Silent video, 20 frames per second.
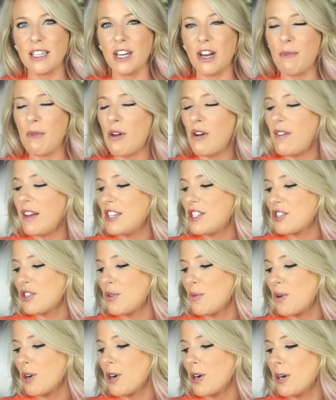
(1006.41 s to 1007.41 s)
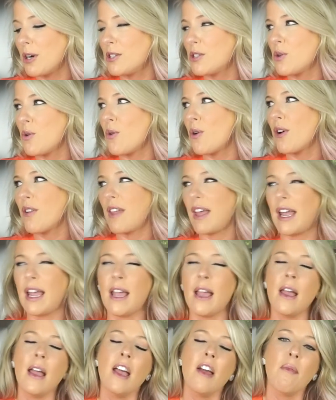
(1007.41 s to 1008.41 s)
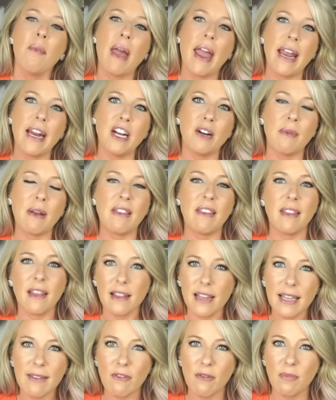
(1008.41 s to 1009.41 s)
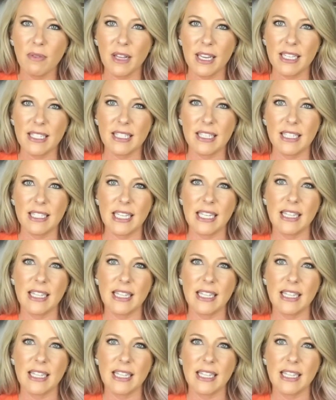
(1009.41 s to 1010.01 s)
you know, motivational words, or they paint them, and then they leave them places.